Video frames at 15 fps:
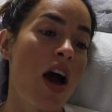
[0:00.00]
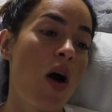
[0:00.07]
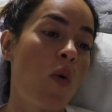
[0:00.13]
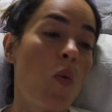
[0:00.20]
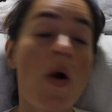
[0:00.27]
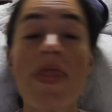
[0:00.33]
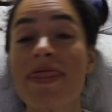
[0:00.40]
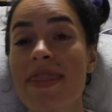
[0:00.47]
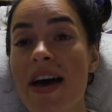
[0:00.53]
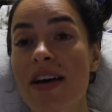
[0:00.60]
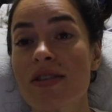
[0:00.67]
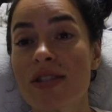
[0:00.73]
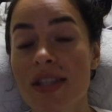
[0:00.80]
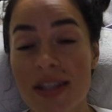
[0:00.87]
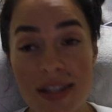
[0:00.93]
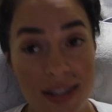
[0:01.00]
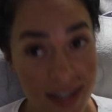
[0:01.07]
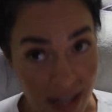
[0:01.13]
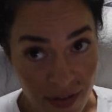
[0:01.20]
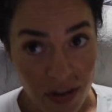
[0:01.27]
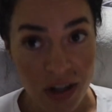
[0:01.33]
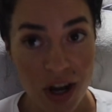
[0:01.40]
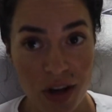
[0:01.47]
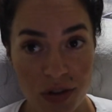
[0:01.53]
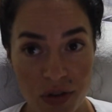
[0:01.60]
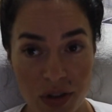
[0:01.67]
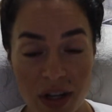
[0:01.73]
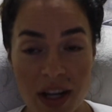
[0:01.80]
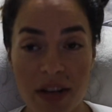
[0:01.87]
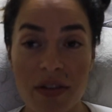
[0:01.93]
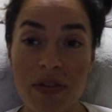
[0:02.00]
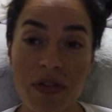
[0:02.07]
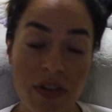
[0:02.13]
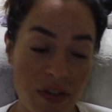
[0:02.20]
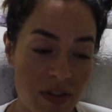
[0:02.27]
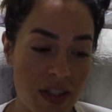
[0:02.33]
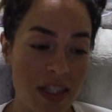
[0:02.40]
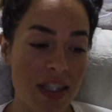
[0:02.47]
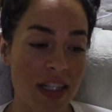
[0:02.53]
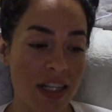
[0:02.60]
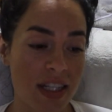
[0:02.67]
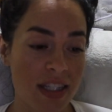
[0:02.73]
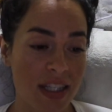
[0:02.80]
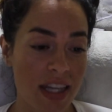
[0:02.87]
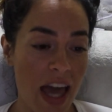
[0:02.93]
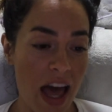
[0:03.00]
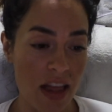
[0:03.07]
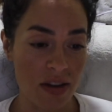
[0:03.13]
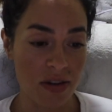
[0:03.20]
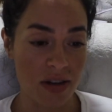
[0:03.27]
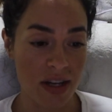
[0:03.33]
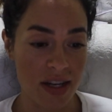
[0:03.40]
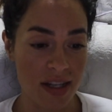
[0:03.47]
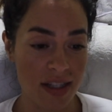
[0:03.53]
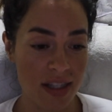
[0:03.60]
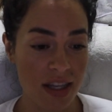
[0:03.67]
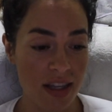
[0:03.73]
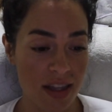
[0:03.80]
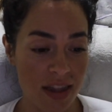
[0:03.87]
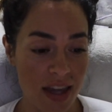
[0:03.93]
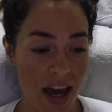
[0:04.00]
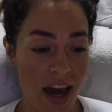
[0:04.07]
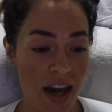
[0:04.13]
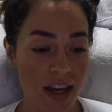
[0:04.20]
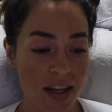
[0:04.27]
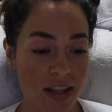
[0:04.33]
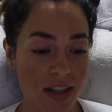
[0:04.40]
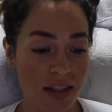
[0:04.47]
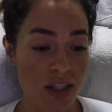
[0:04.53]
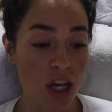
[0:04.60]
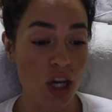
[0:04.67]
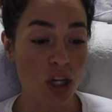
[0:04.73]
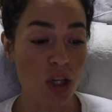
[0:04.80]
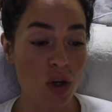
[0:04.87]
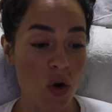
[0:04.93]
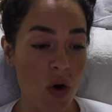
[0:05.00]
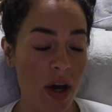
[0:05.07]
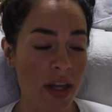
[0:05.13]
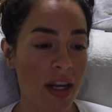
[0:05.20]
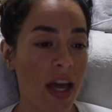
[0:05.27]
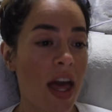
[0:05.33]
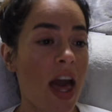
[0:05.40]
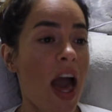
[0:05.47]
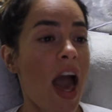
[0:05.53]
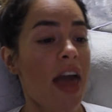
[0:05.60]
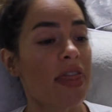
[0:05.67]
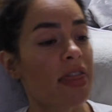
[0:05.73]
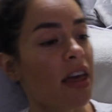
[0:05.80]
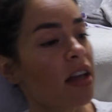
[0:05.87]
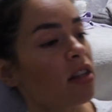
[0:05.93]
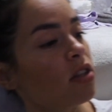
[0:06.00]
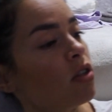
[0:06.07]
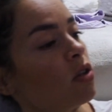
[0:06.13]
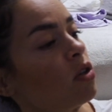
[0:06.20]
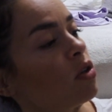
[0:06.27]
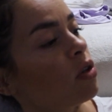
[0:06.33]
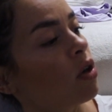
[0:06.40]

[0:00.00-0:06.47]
1,756 calories. That is good. And then so you